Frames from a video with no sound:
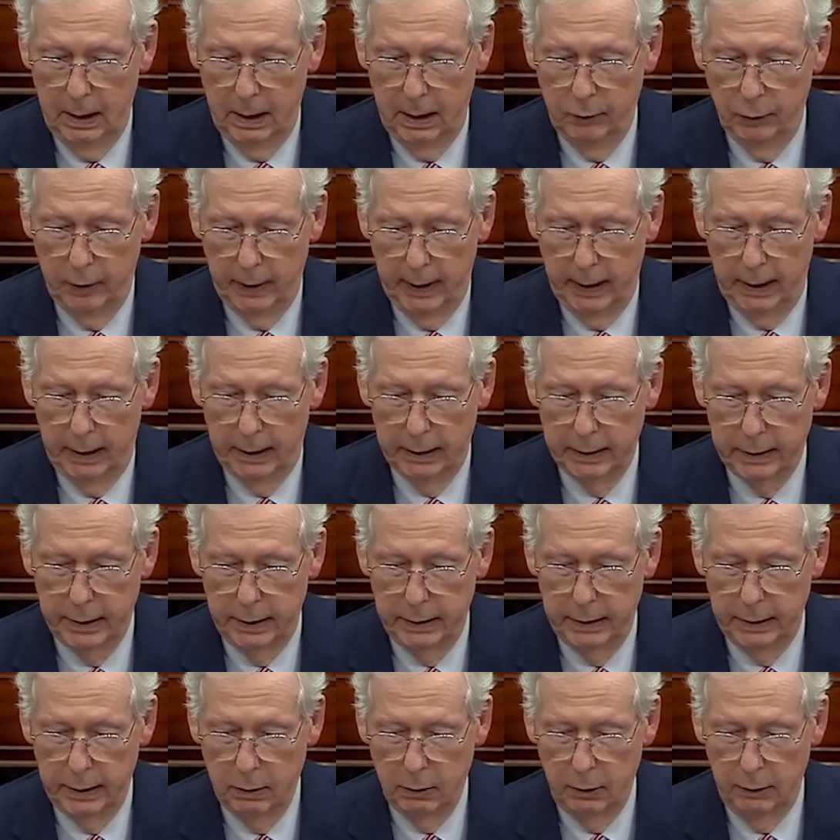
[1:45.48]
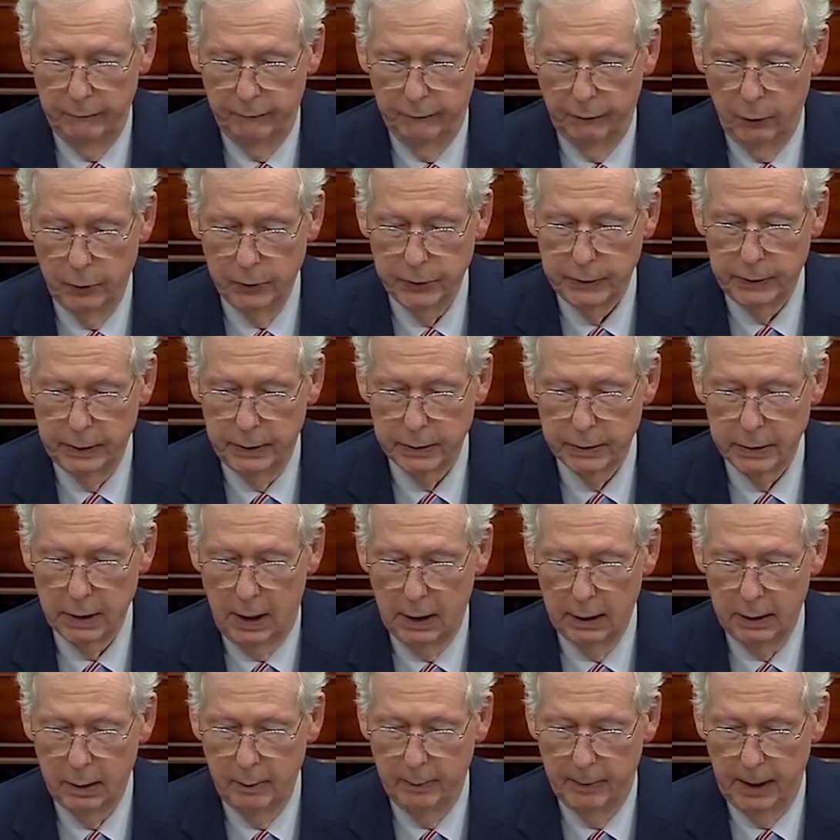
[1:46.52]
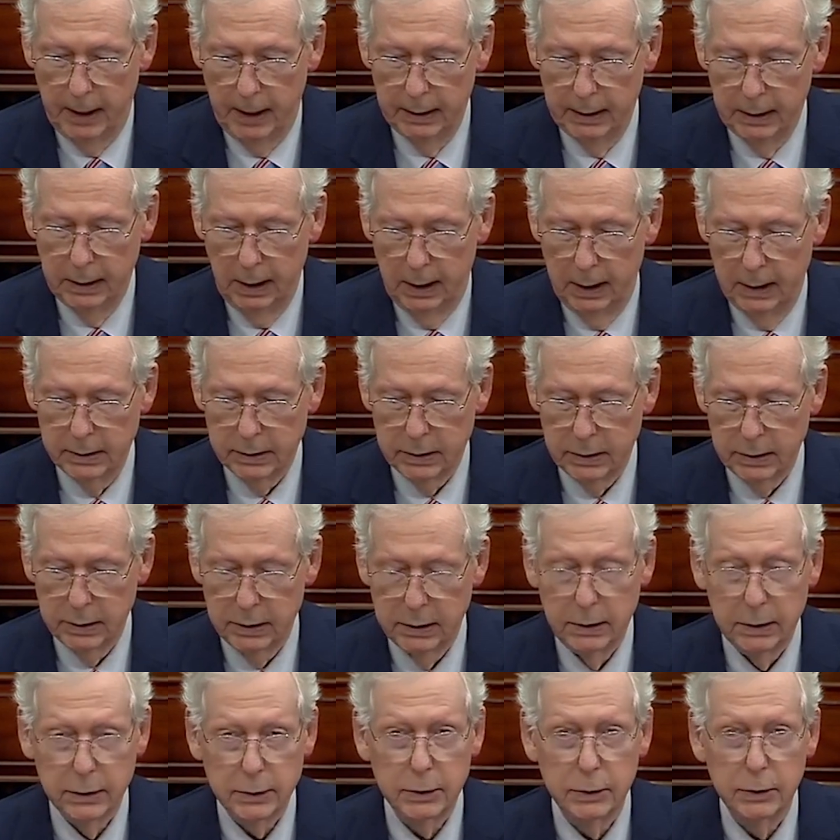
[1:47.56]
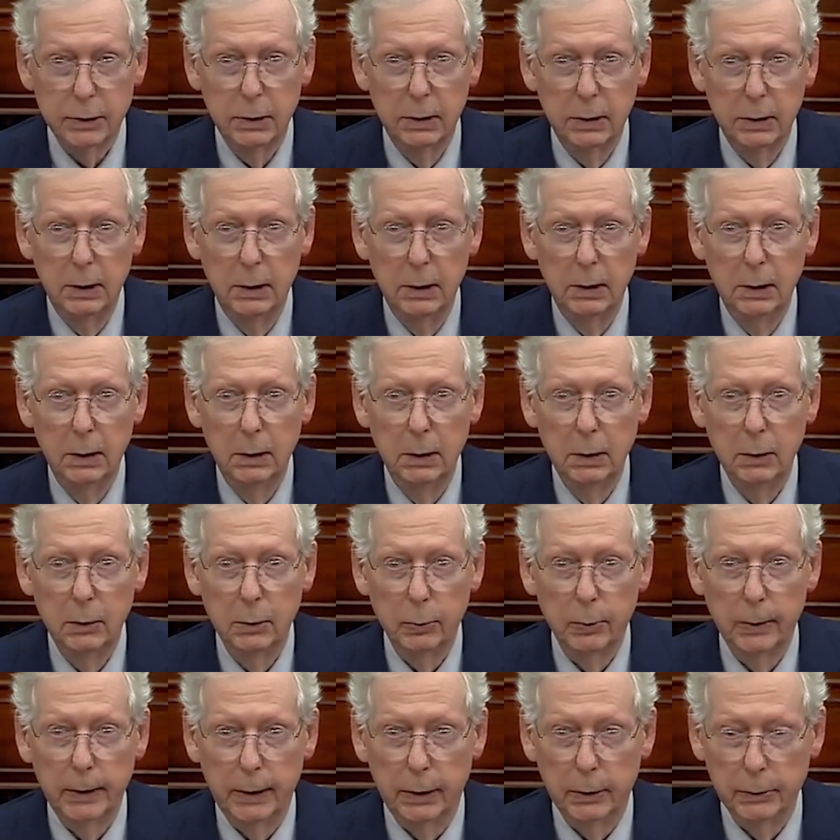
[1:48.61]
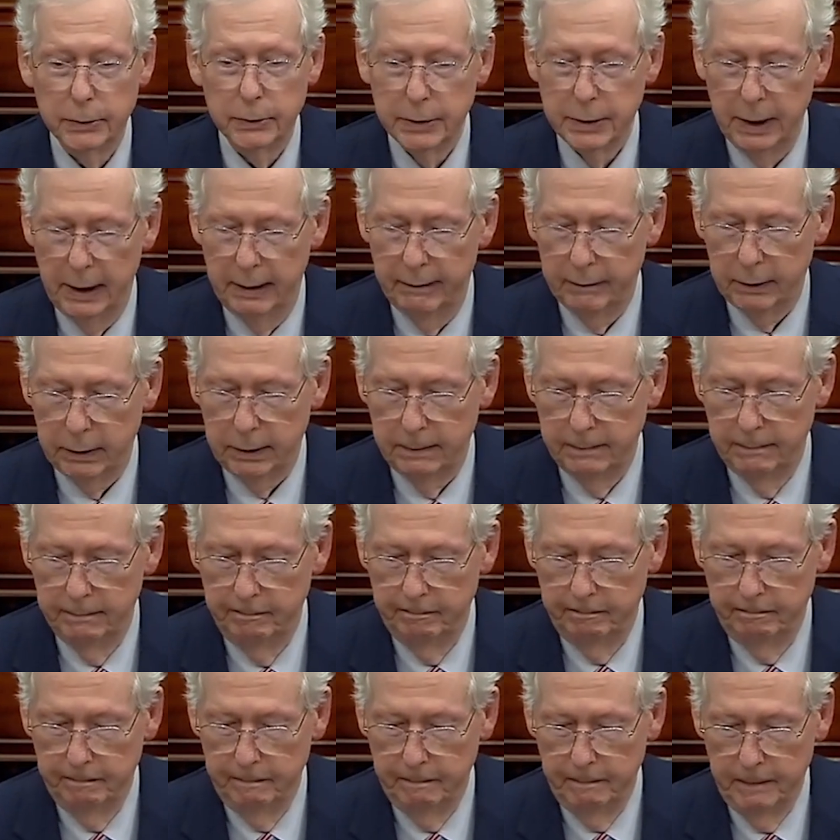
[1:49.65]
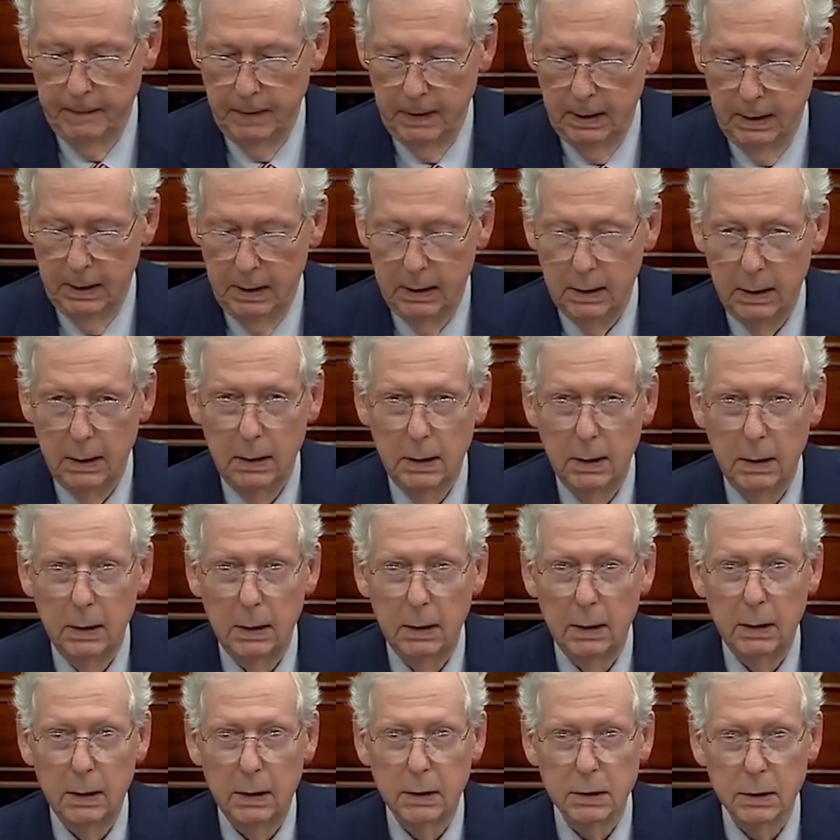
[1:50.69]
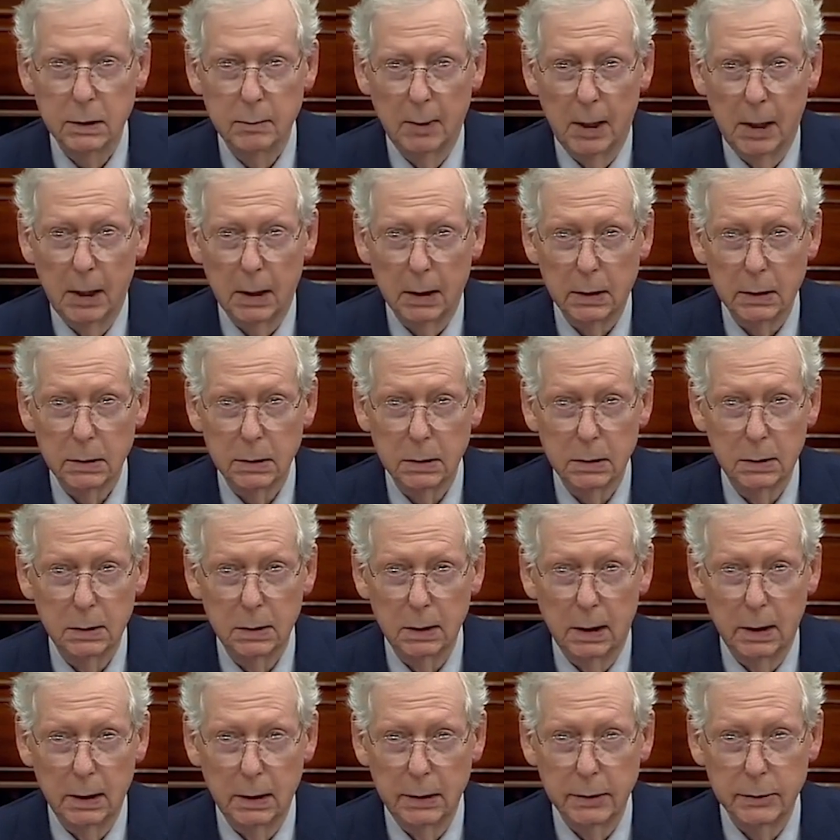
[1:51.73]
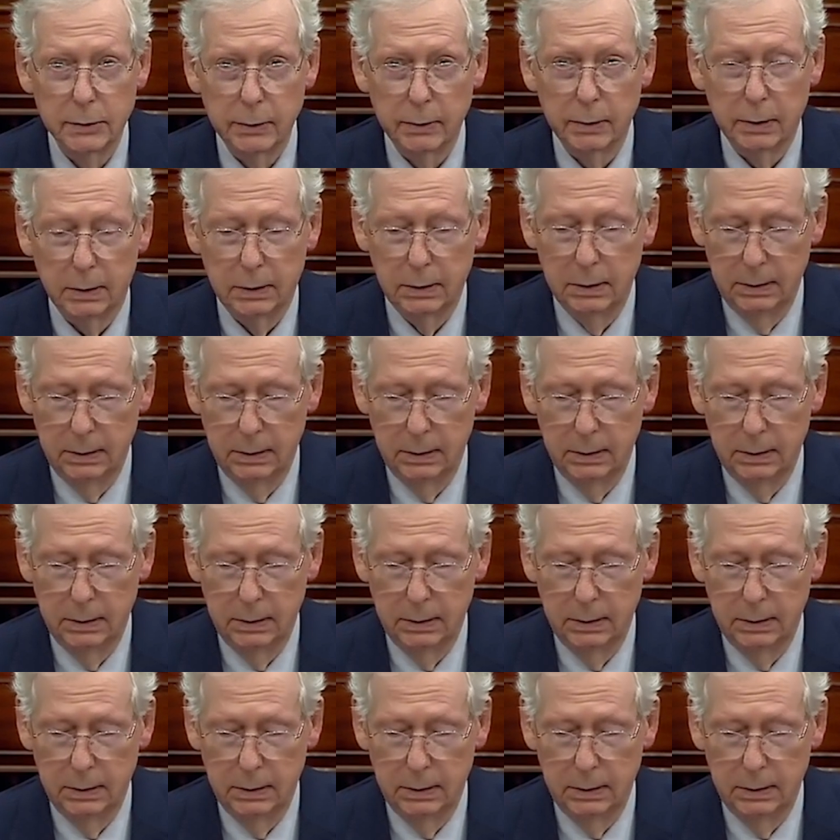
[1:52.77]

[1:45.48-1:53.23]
In reality, the only force that has occupied Gaza since 2007 is Hamas, not Israel.